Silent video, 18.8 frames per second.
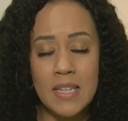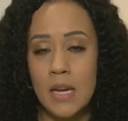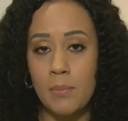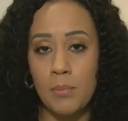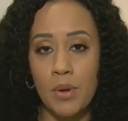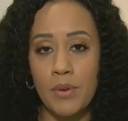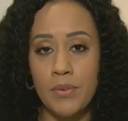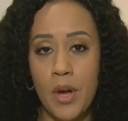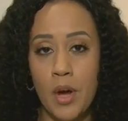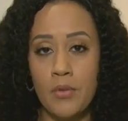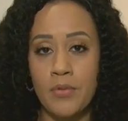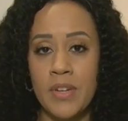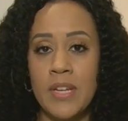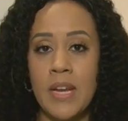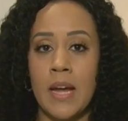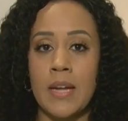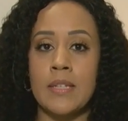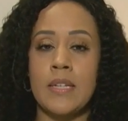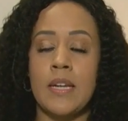As the number of
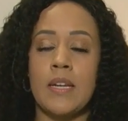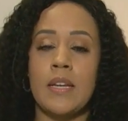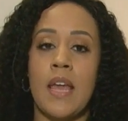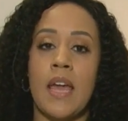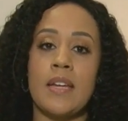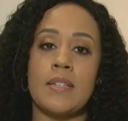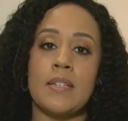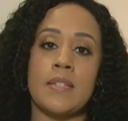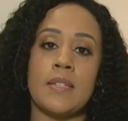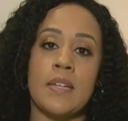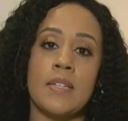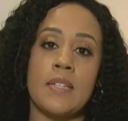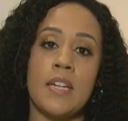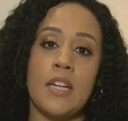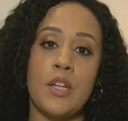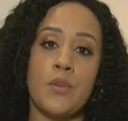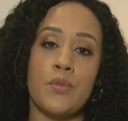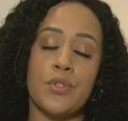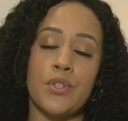COVID-19 cases
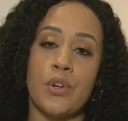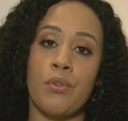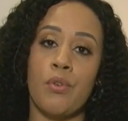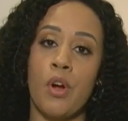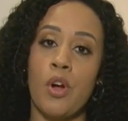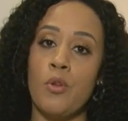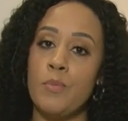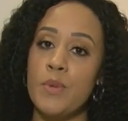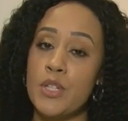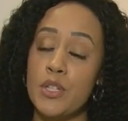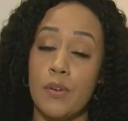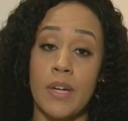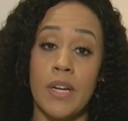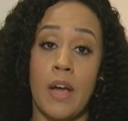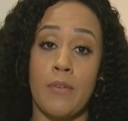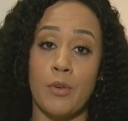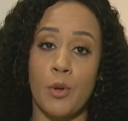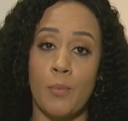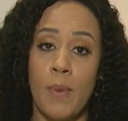continues to grow,
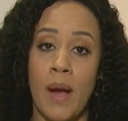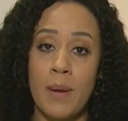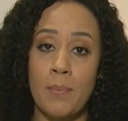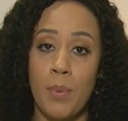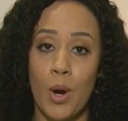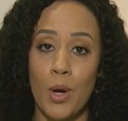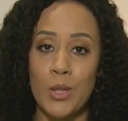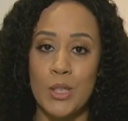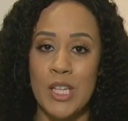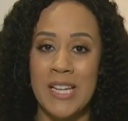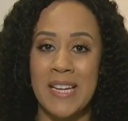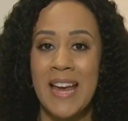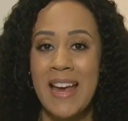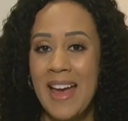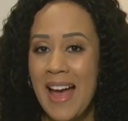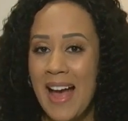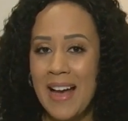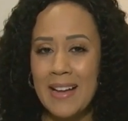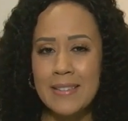Missouri Governor Mike Parson
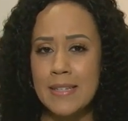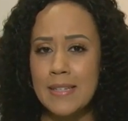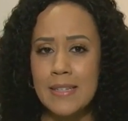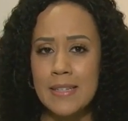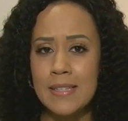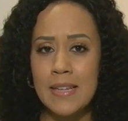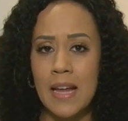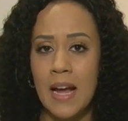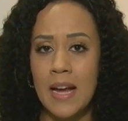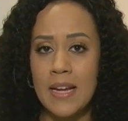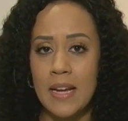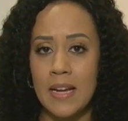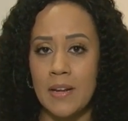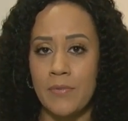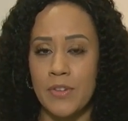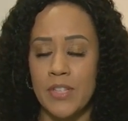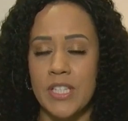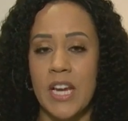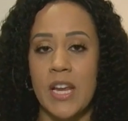hasn't
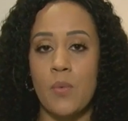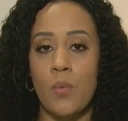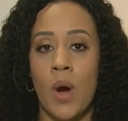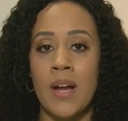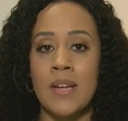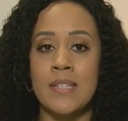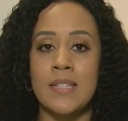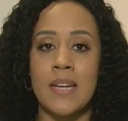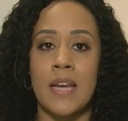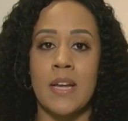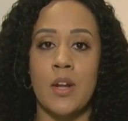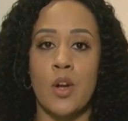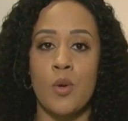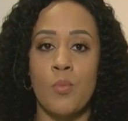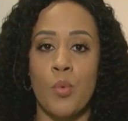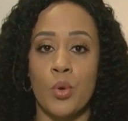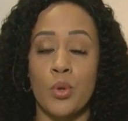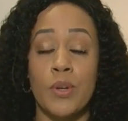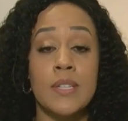decided if a statewide
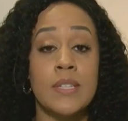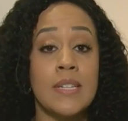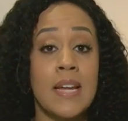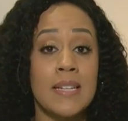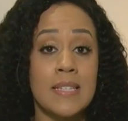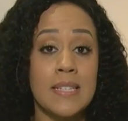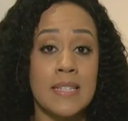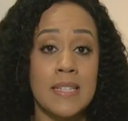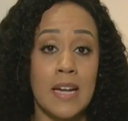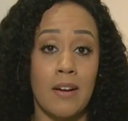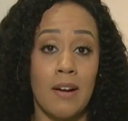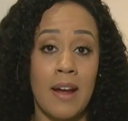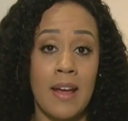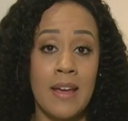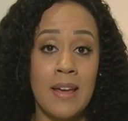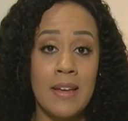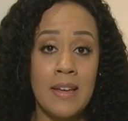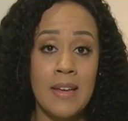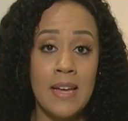stay-at-home order is
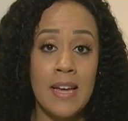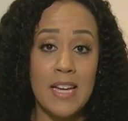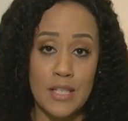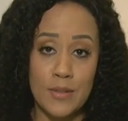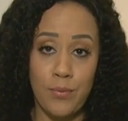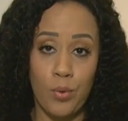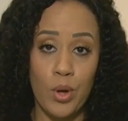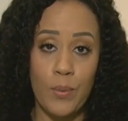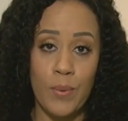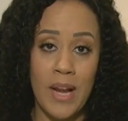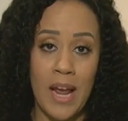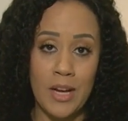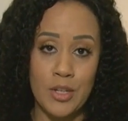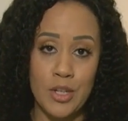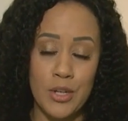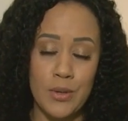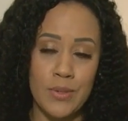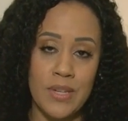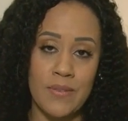necessary. As 41
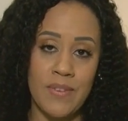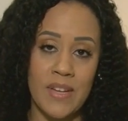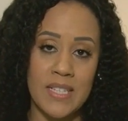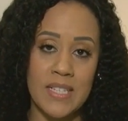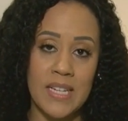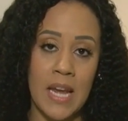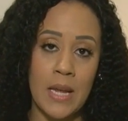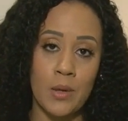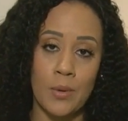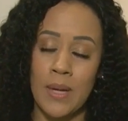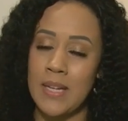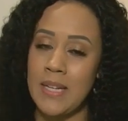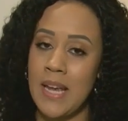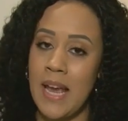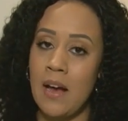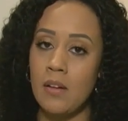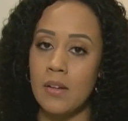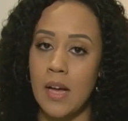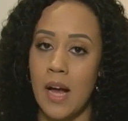Action News investigator
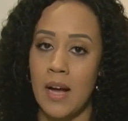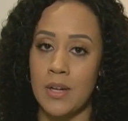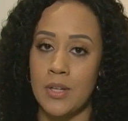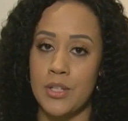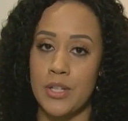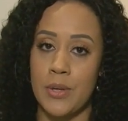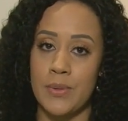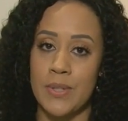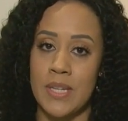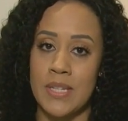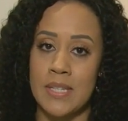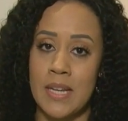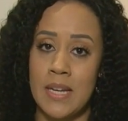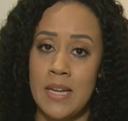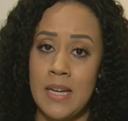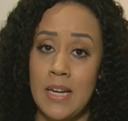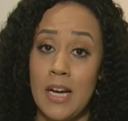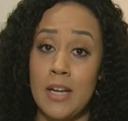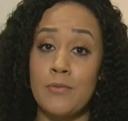Andy Alcock shows
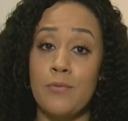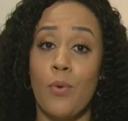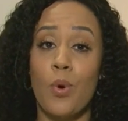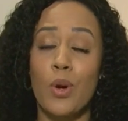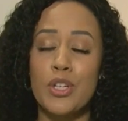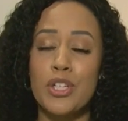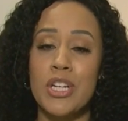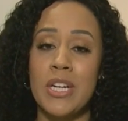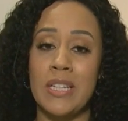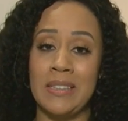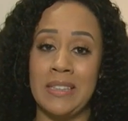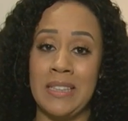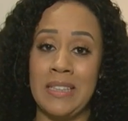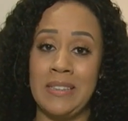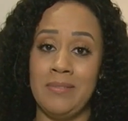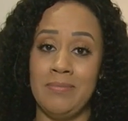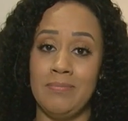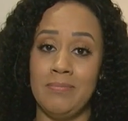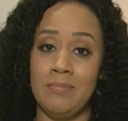us,
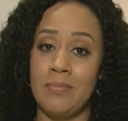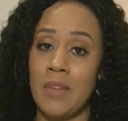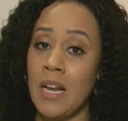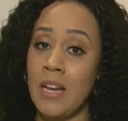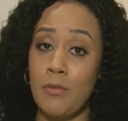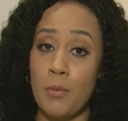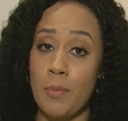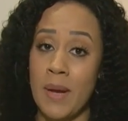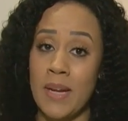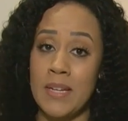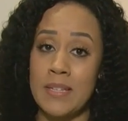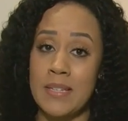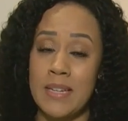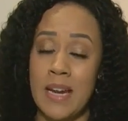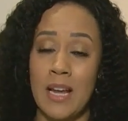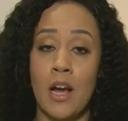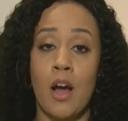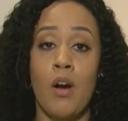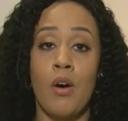unfortunately, not everybody's
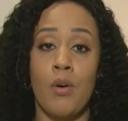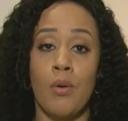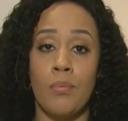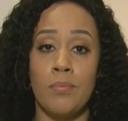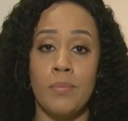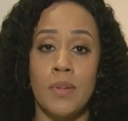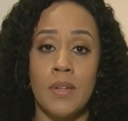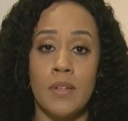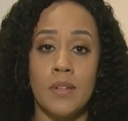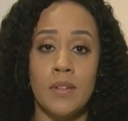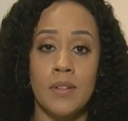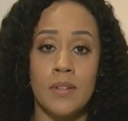staying home.